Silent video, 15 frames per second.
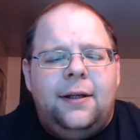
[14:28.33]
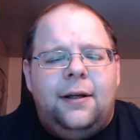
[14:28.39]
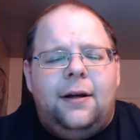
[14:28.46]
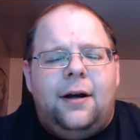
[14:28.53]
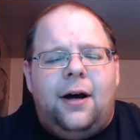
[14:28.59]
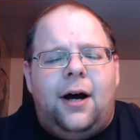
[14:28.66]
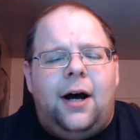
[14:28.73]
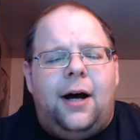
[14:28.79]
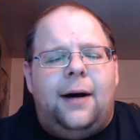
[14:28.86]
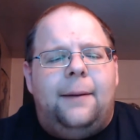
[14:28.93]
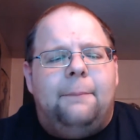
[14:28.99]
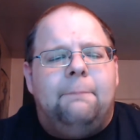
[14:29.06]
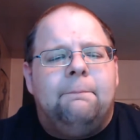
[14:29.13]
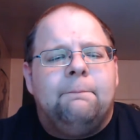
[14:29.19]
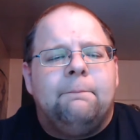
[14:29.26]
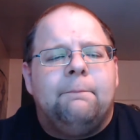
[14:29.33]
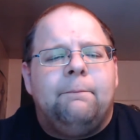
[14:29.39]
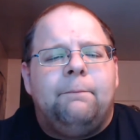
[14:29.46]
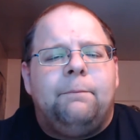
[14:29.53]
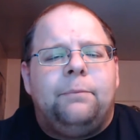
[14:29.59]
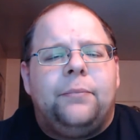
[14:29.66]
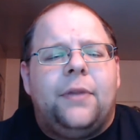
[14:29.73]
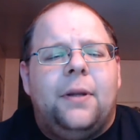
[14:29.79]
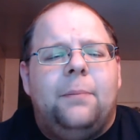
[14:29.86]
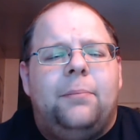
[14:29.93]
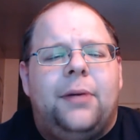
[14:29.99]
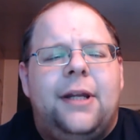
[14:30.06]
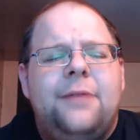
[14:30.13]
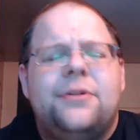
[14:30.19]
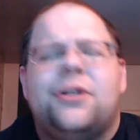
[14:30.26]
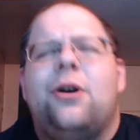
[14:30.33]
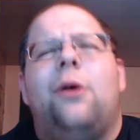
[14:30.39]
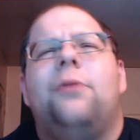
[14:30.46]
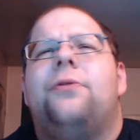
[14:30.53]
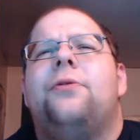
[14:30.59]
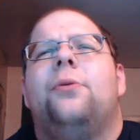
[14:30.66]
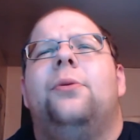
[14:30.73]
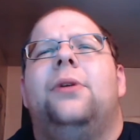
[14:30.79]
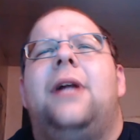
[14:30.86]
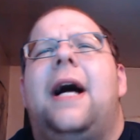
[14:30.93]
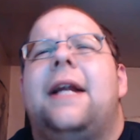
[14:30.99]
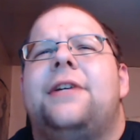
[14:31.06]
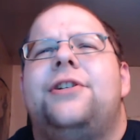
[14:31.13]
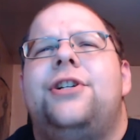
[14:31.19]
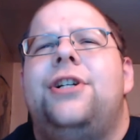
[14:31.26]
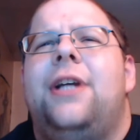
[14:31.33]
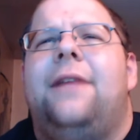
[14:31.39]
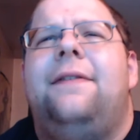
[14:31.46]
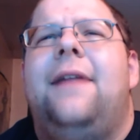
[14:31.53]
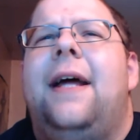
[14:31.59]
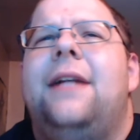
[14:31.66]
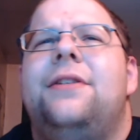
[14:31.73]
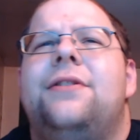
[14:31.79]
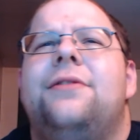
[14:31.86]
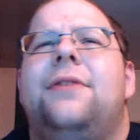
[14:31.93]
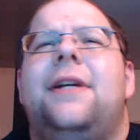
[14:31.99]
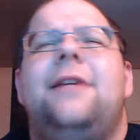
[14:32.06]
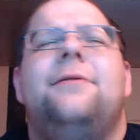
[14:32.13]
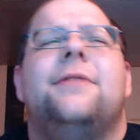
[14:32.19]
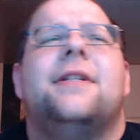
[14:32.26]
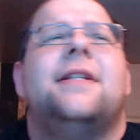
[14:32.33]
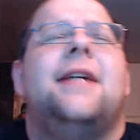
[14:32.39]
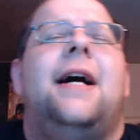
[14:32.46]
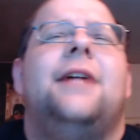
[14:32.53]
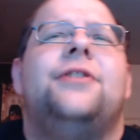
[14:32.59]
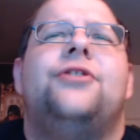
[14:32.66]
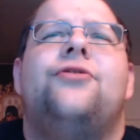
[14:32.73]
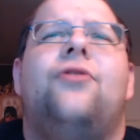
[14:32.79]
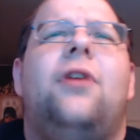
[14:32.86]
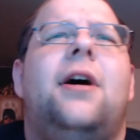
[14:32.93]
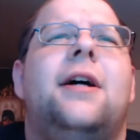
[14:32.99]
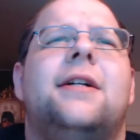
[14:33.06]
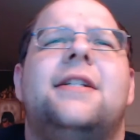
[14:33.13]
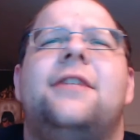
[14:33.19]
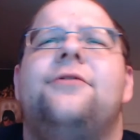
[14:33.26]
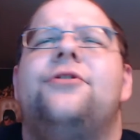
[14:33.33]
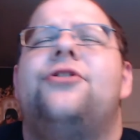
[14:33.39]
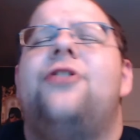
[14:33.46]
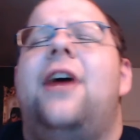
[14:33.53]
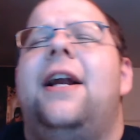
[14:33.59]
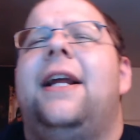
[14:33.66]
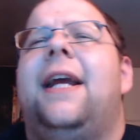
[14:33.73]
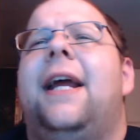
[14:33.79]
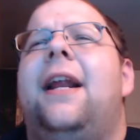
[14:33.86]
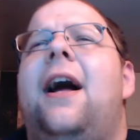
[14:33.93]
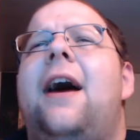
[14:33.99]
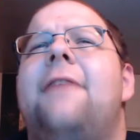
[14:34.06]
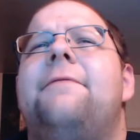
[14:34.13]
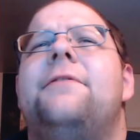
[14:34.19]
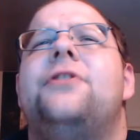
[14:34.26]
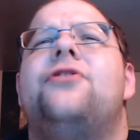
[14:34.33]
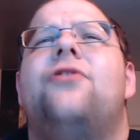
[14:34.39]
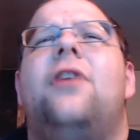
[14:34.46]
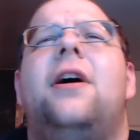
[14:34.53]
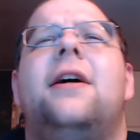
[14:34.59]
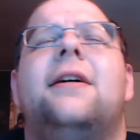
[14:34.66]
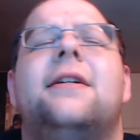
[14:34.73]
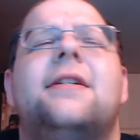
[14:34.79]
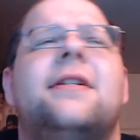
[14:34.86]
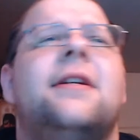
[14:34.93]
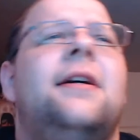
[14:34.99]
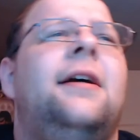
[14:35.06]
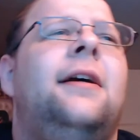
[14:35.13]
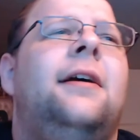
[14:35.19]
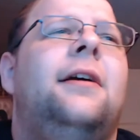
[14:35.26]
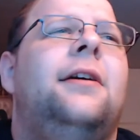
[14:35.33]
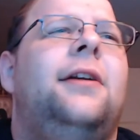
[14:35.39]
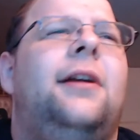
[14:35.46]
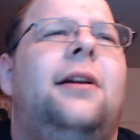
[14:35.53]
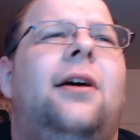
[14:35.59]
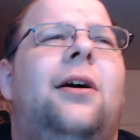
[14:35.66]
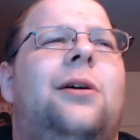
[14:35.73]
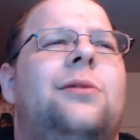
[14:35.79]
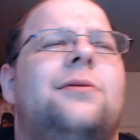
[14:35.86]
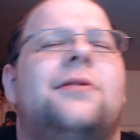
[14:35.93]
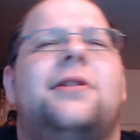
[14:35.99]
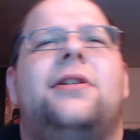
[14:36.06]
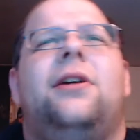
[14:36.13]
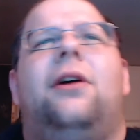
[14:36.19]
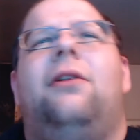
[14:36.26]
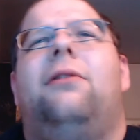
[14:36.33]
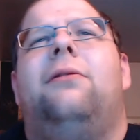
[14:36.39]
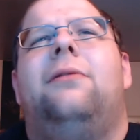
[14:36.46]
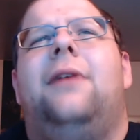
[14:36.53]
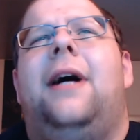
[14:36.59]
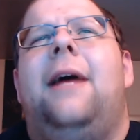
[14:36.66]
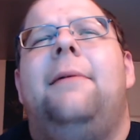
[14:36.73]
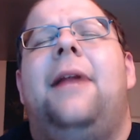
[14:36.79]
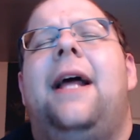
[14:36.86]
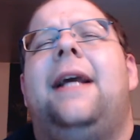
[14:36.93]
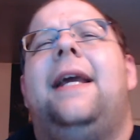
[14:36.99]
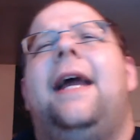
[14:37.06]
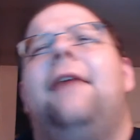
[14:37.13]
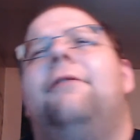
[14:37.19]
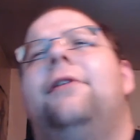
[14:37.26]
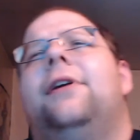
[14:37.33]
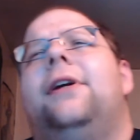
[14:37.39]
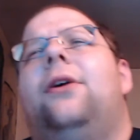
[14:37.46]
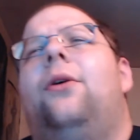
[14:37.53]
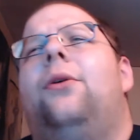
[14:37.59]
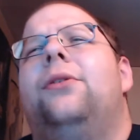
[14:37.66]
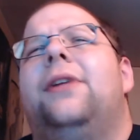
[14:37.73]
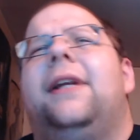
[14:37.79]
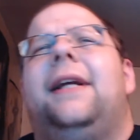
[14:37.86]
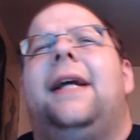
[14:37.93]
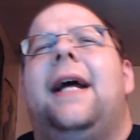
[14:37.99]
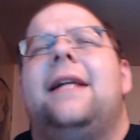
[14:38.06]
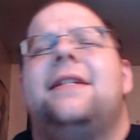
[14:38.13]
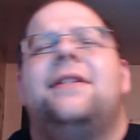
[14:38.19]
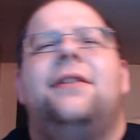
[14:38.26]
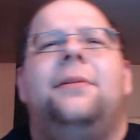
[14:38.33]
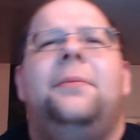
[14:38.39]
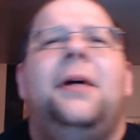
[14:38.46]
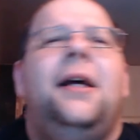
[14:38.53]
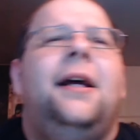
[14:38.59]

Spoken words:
But he was going through a lot of shit then, dude. He was on drugs. He was trying to get off of drugs, you know. So, I mean, I can't really hold it against him.